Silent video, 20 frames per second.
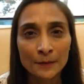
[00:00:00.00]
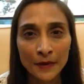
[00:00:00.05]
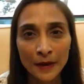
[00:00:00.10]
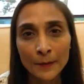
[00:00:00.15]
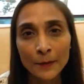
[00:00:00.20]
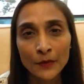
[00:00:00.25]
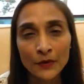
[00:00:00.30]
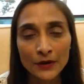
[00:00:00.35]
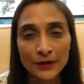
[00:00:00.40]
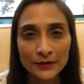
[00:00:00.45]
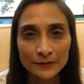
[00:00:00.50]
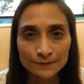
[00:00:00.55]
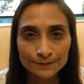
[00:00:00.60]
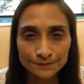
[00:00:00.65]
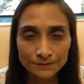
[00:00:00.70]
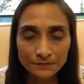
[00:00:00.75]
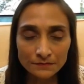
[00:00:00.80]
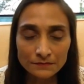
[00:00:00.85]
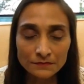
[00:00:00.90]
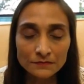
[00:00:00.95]
memory.
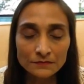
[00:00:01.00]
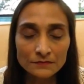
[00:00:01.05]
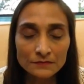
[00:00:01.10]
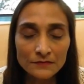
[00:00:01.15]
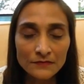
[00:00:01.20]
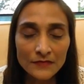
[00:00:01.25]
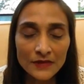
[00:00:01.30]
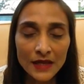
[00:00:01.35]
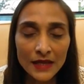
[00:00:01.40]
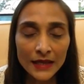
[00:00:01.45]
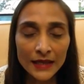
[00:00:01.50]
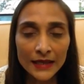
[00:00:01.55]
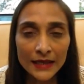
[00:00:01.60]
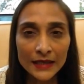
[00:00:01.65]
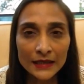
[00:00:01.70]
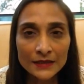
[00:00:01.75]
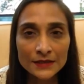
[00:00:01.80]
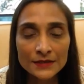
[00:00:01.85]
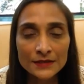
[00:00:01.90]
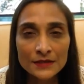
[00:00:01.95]

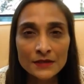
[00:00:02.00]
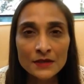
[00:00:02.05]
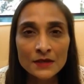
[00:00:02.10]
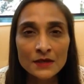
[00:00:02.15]
And